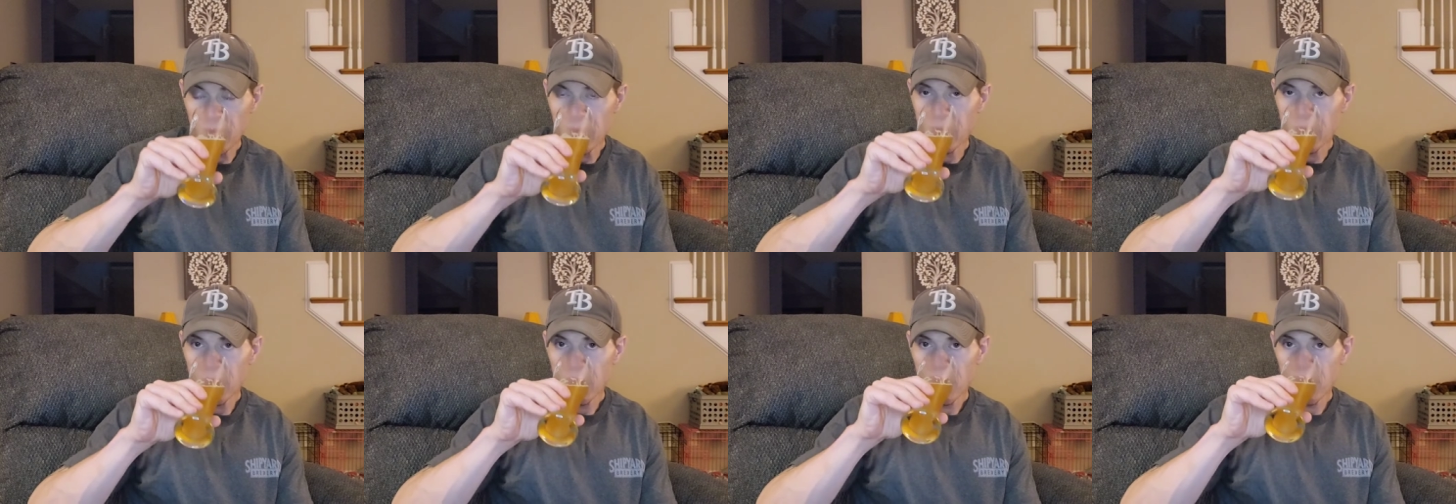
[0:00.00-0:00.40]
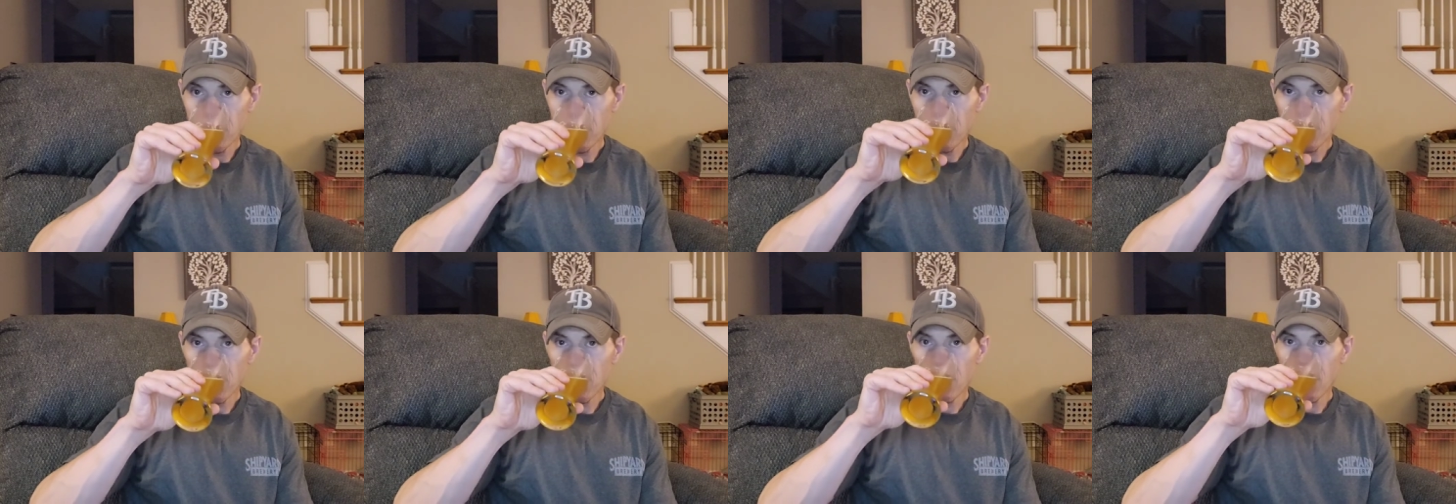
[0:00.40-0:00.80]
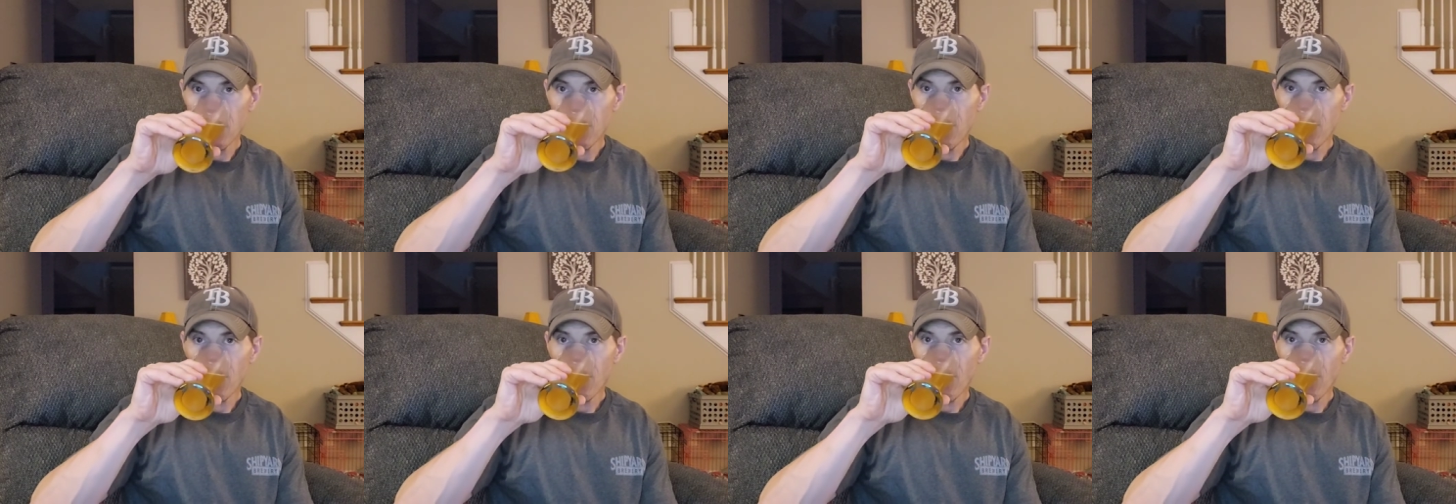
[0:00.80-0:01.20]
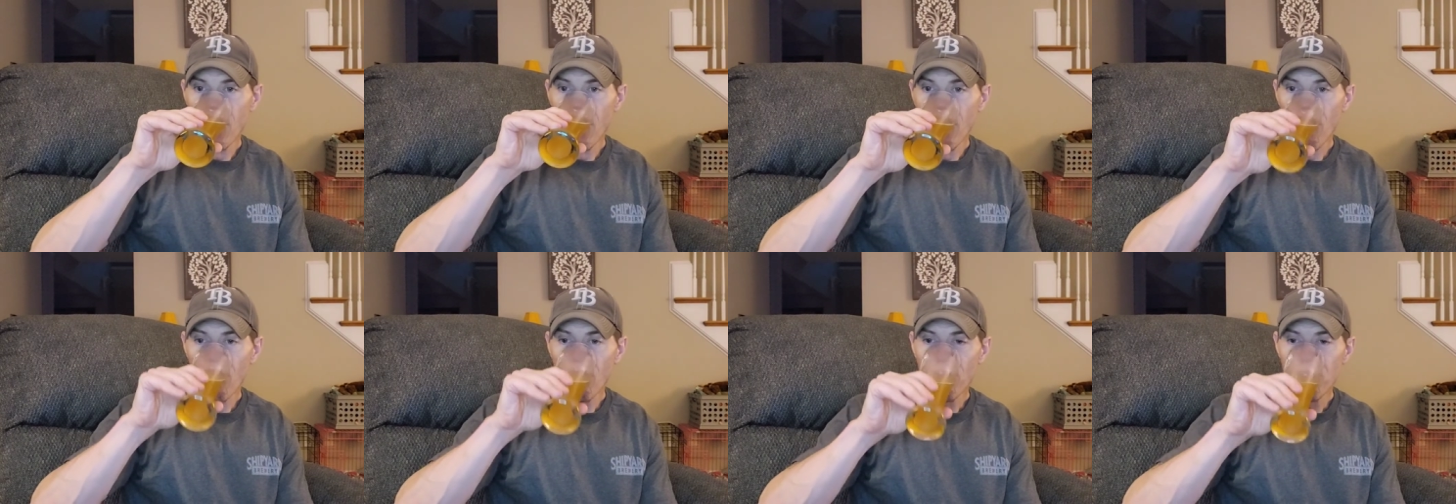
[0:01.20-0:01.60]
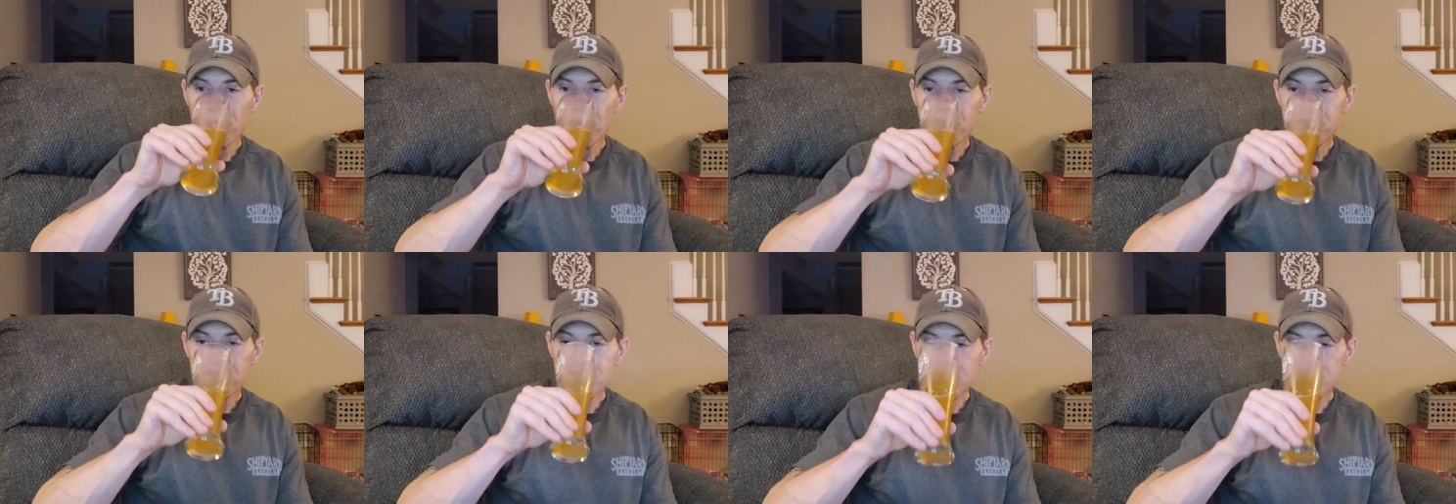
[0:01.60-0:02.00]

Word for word: Yeah. Um,